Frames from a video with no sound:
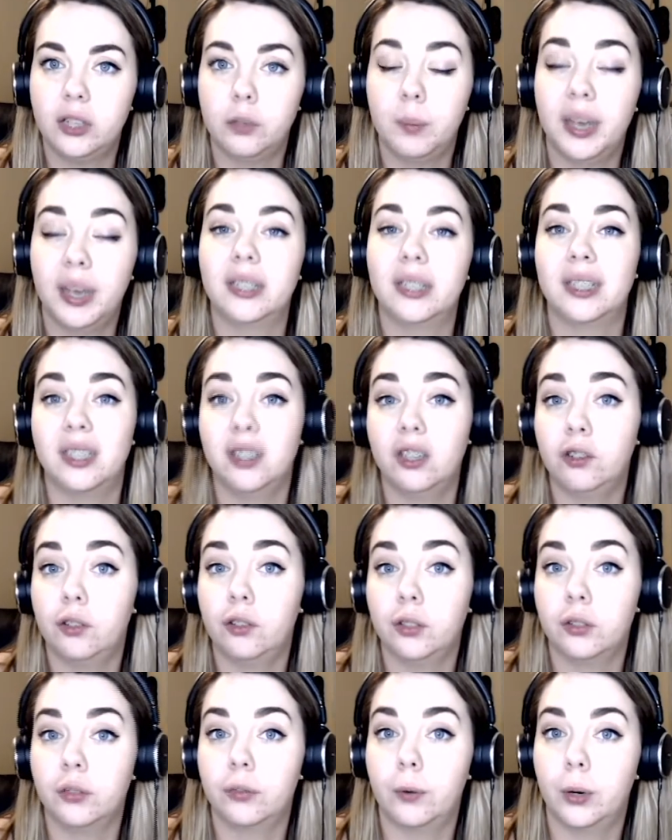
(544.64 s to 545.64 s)
ability to make
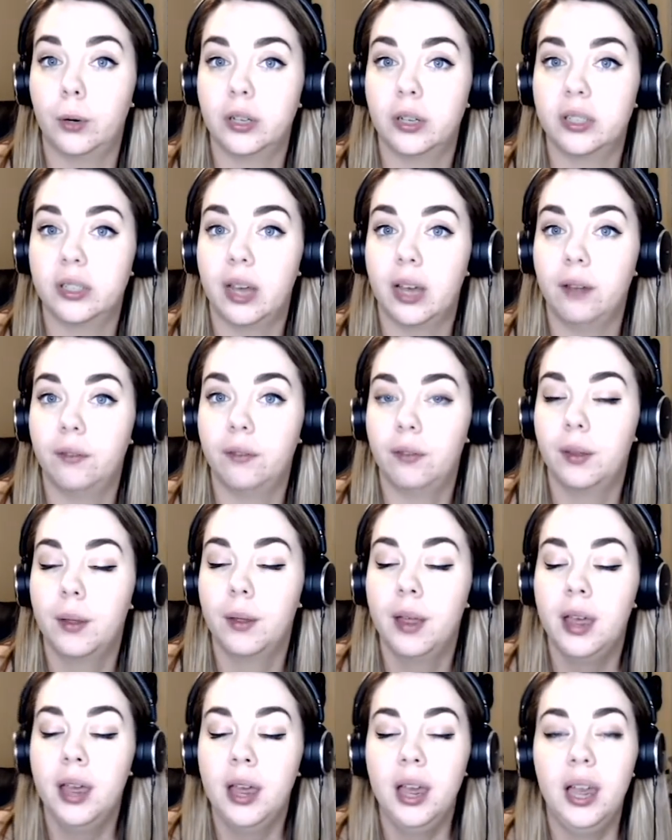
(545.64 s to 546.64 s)
decisions for
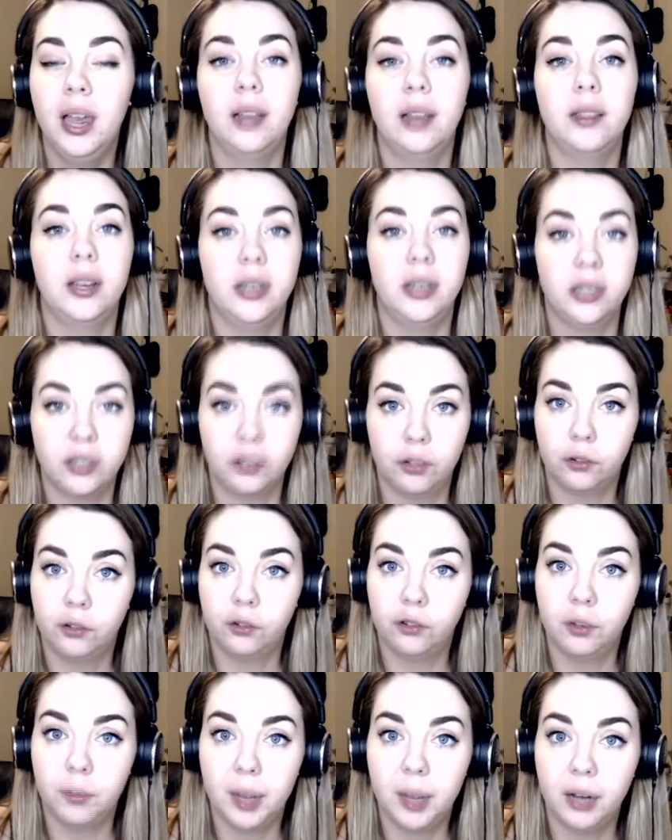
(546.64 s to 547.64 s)
herself. And the
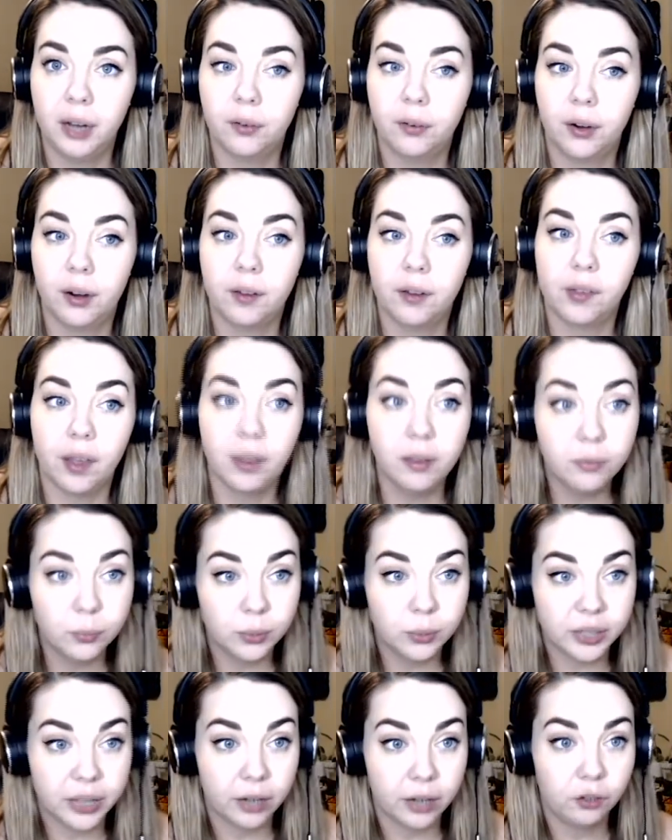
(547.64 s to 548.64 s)
decision she made for
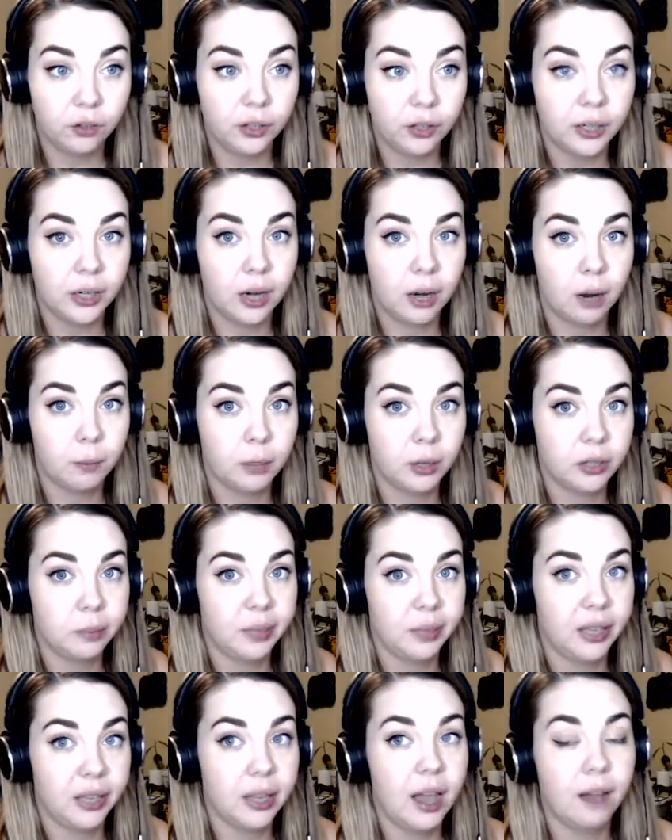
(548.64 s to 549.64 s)
herself was that she did
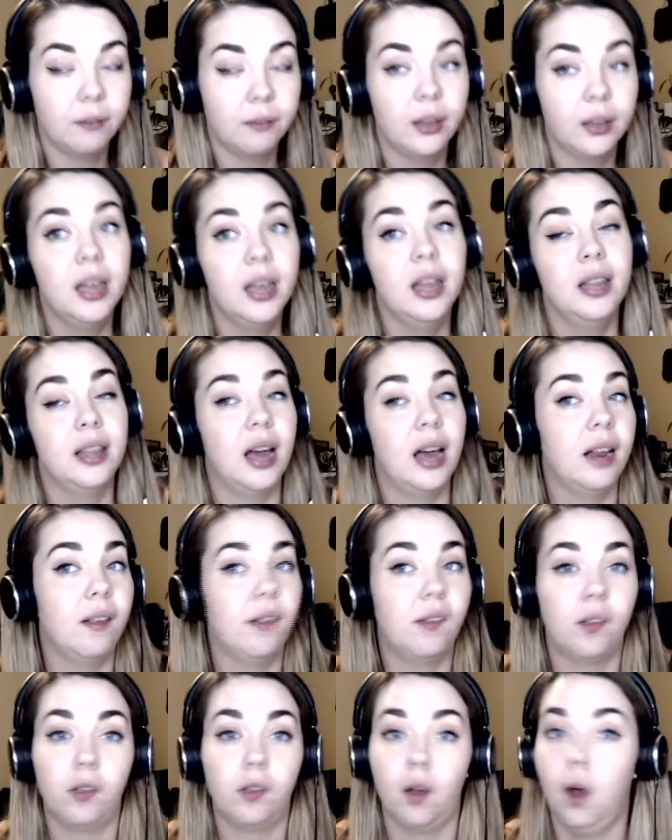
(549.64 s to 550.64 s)
not want to be alive.
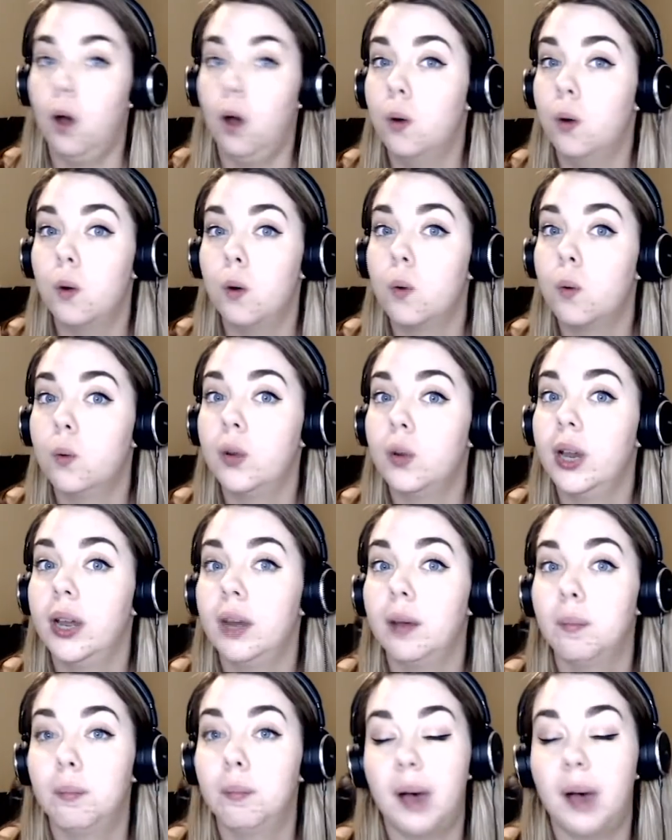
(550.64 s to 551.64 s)
That is its
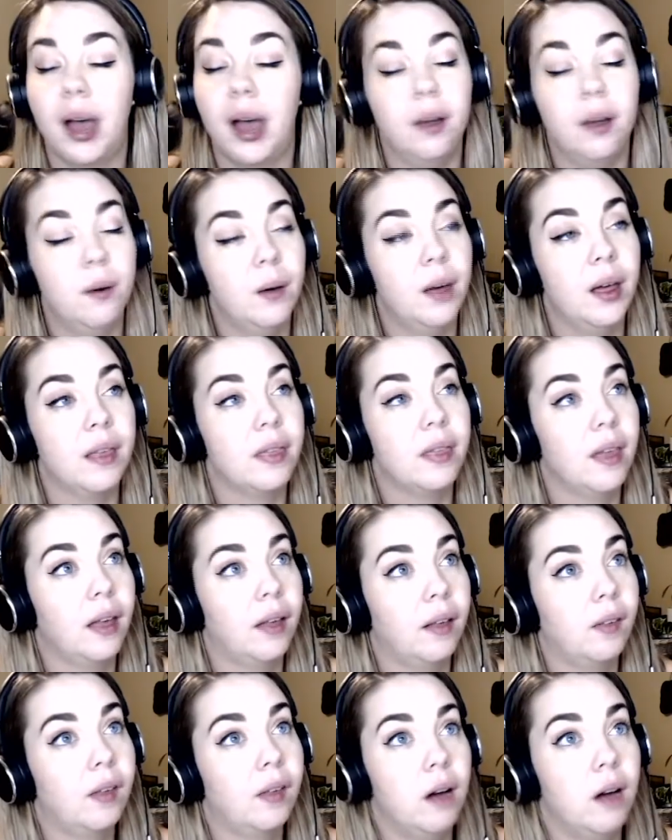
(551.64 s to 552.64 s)
own
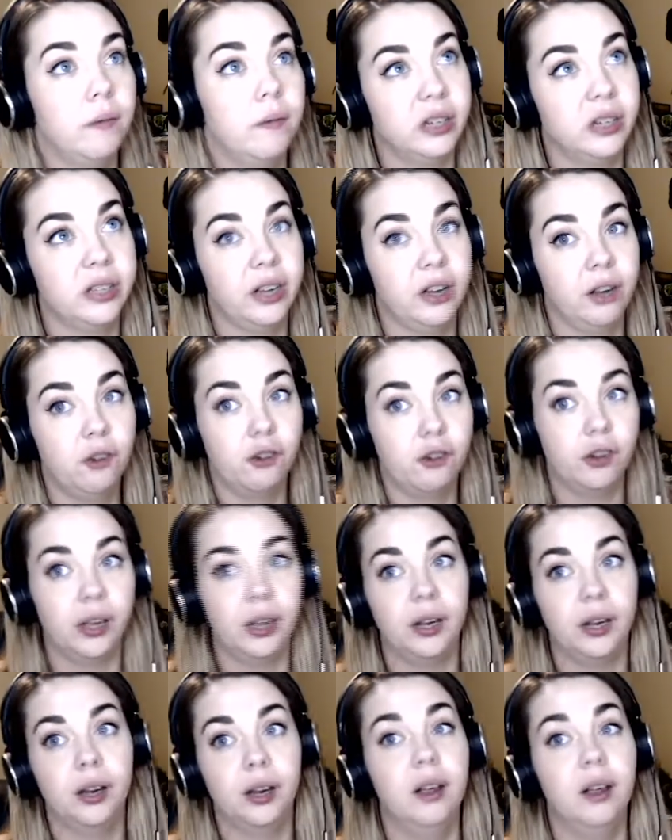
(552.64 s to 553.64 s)
bioethics
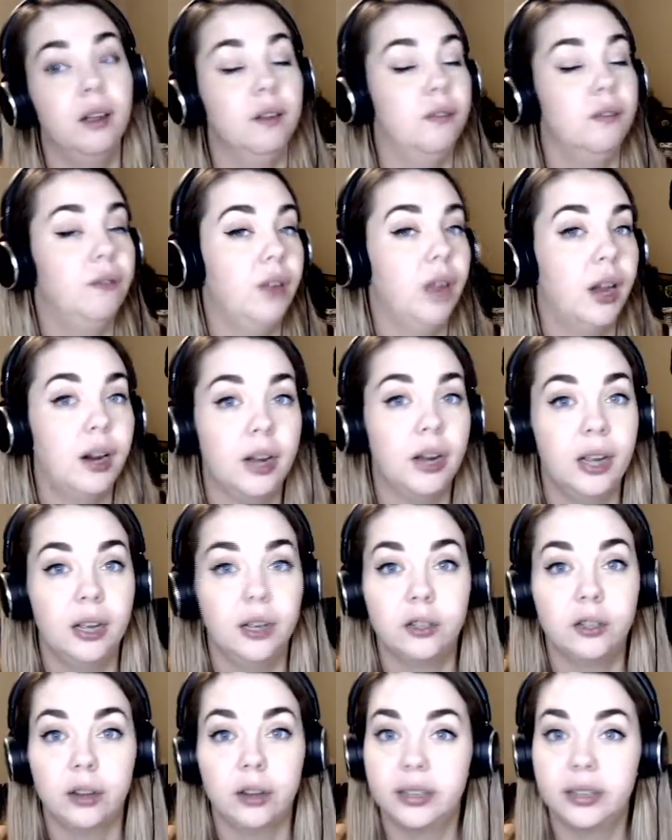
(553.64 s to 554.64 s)
conversation.
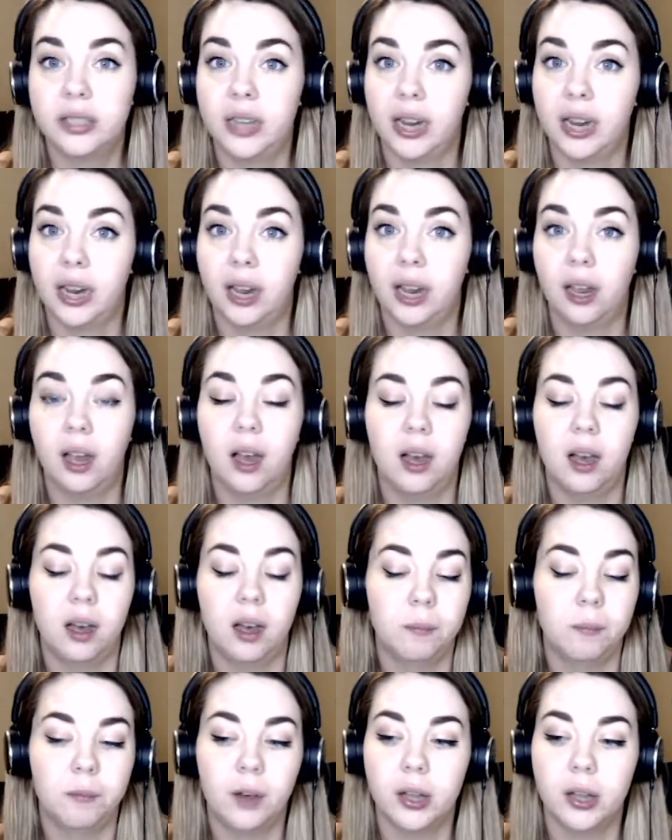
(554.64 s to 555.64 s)
Very
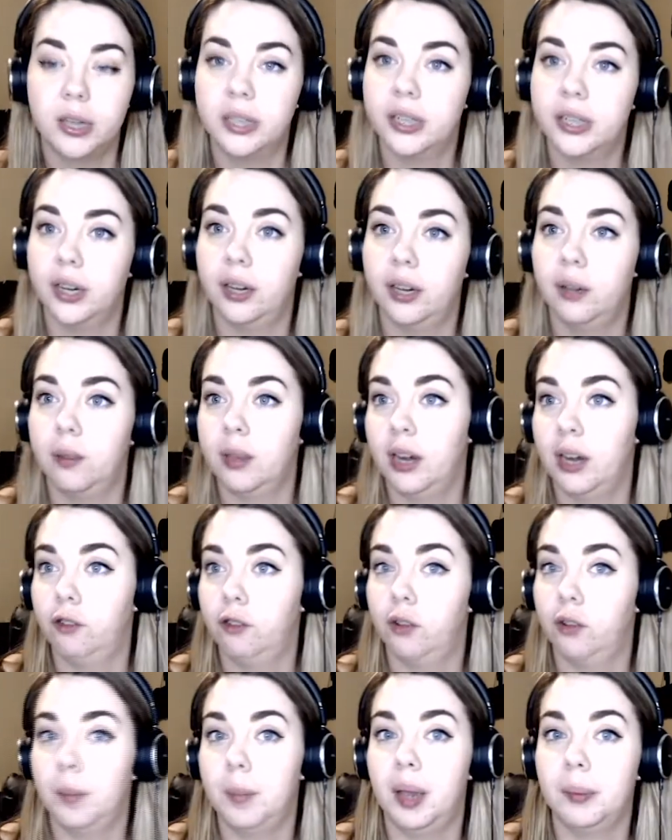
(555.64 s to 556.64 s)
interesting.
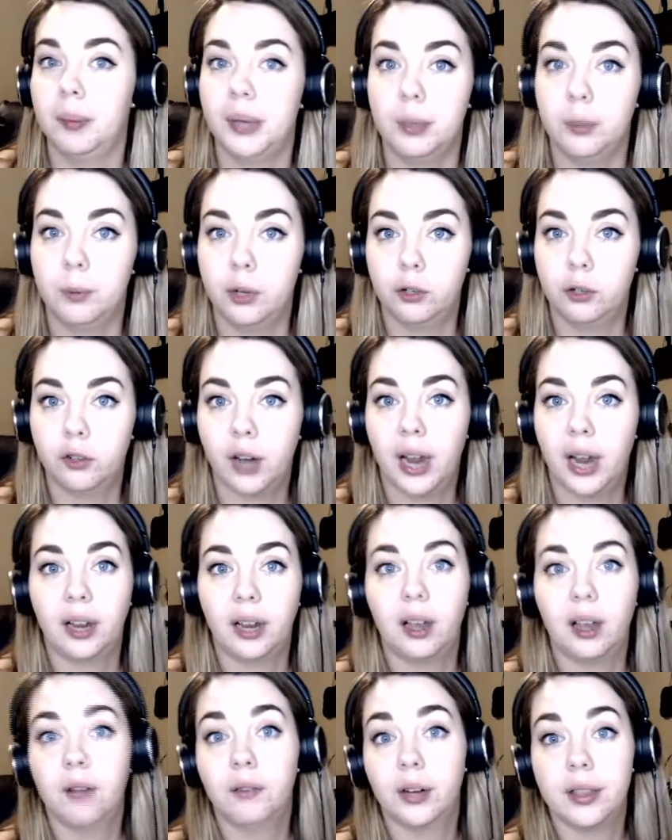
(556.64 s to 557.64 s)
Voluntary euthanasia. Maybe
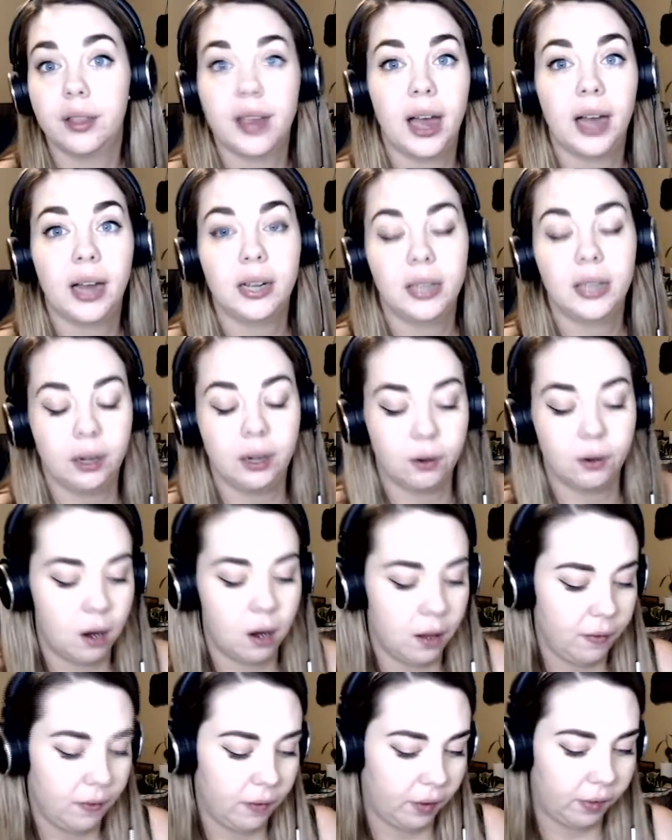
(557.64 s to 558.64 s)
we'll try and cover
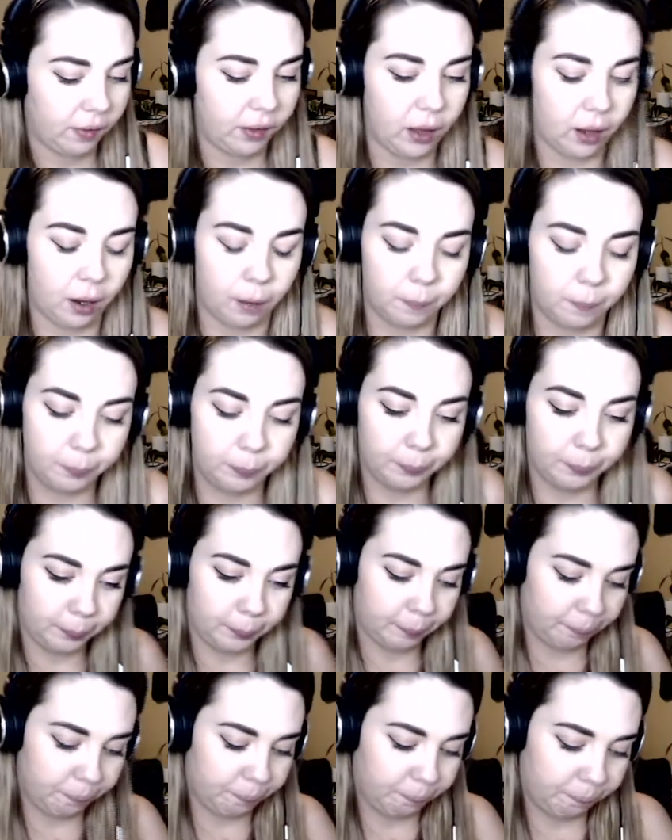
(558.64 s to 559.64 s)
that later on this
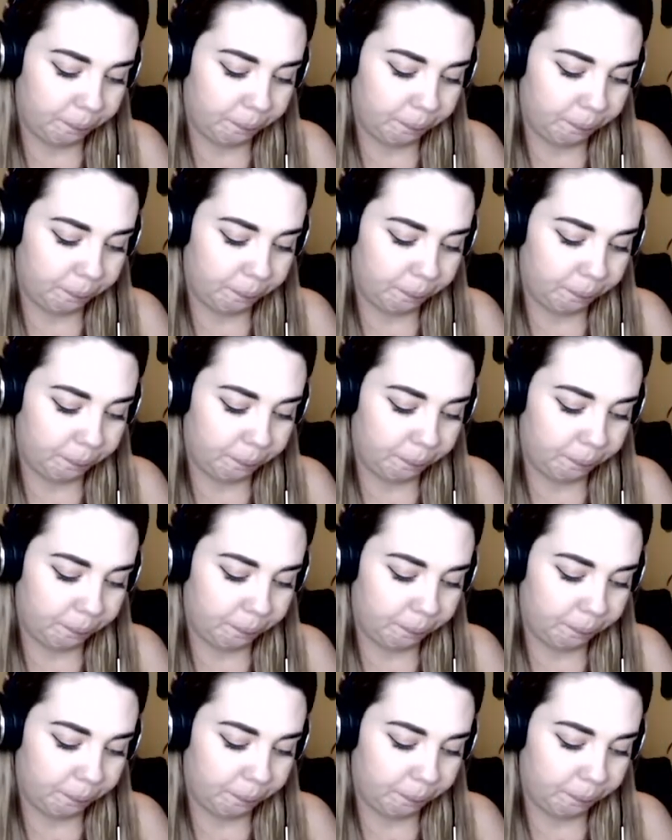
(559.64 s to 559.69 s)
year.